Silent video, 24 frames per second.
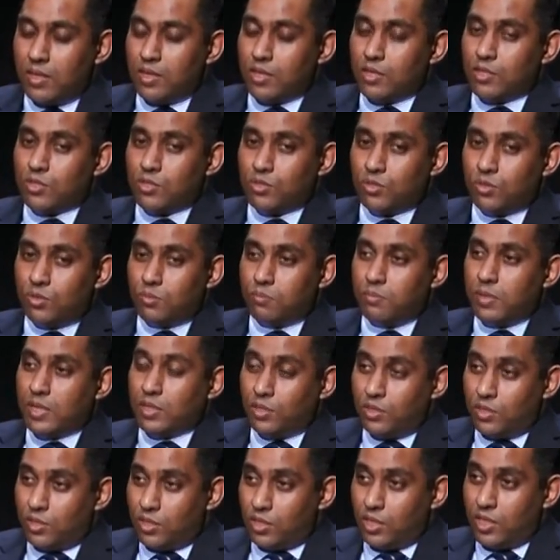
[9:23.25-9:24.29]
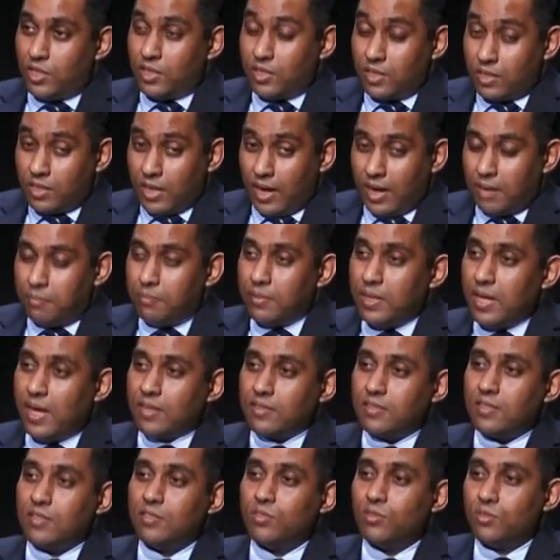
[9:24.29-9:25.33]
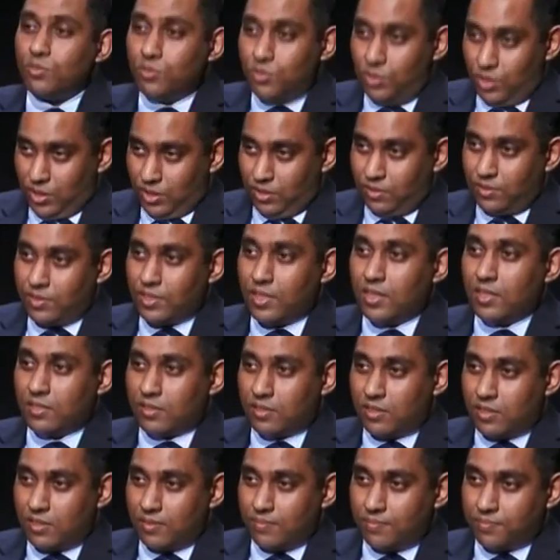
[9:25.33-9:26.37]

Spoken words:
So, but it can be accessed through unit trust,